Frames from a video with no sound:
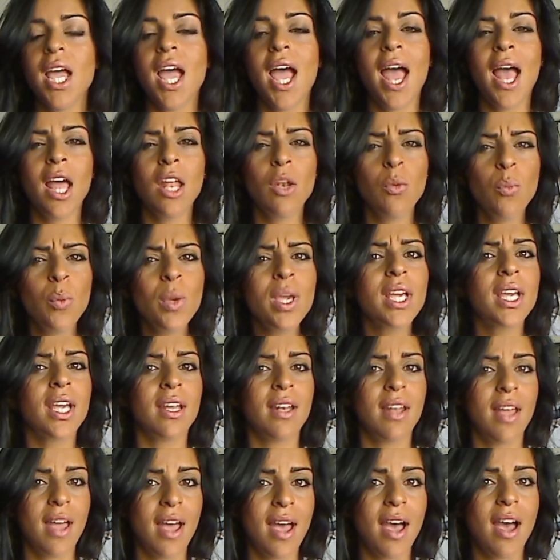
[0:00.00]
And we
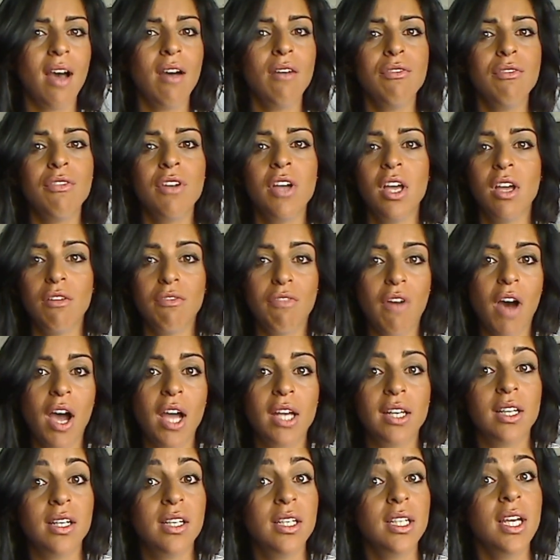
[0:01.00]
can have
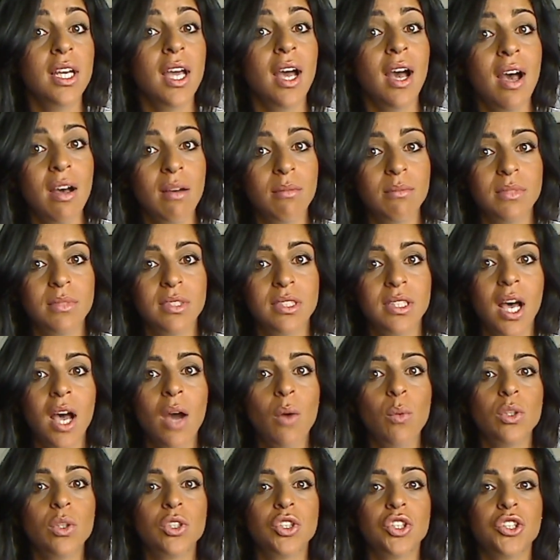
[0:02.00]
finally a Hamza
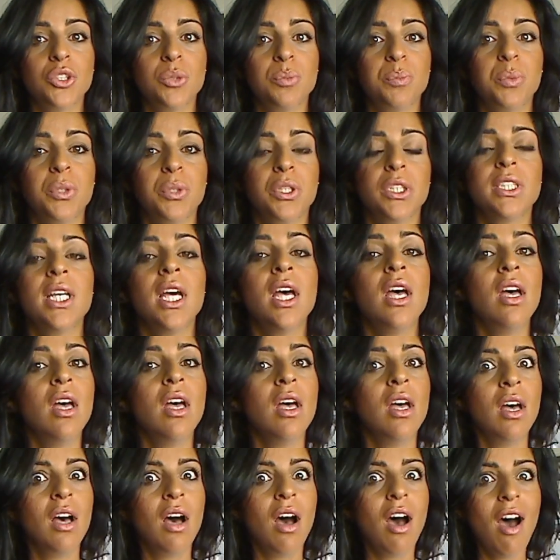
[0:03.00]
which is put
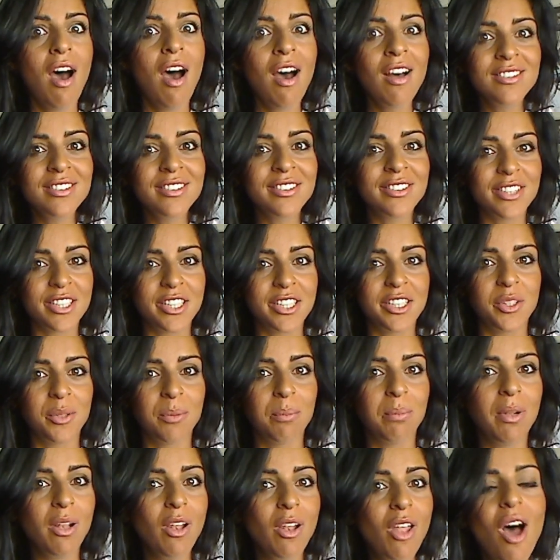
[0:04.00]
under or
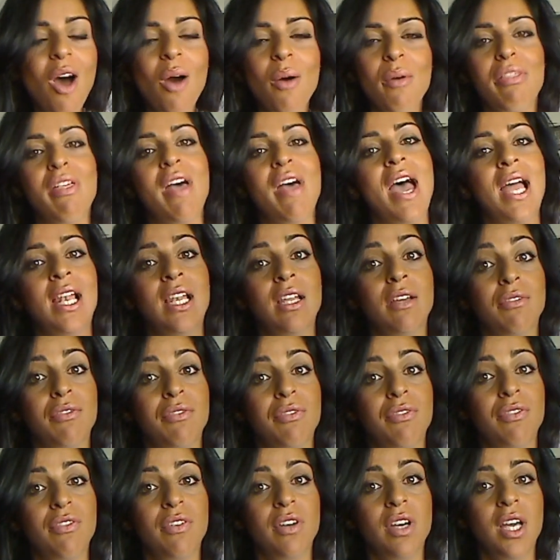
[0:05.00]
below the
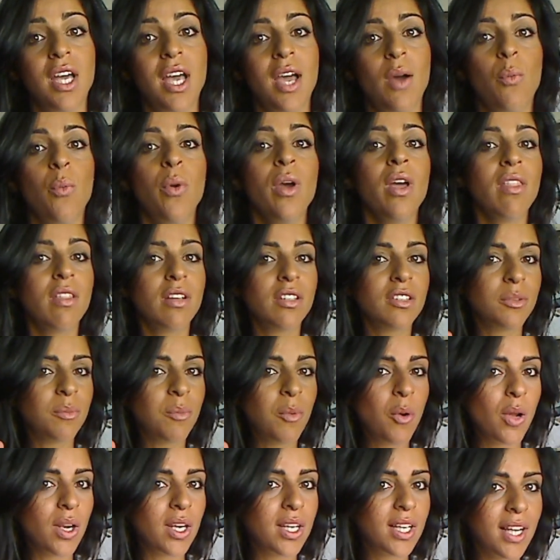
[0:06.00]
alif with a
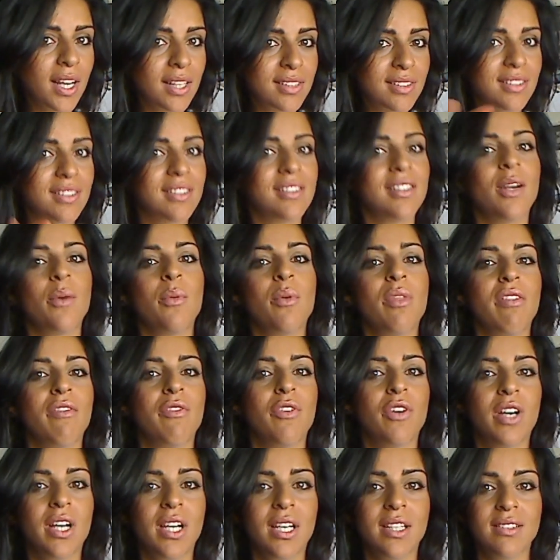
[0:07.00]
small kasra, with the
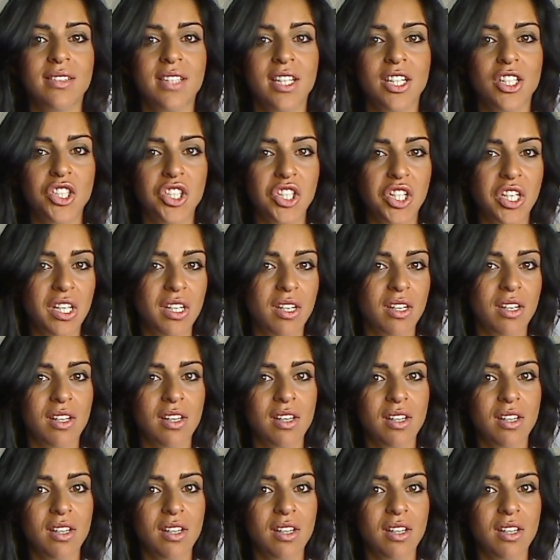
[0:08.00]
vocalization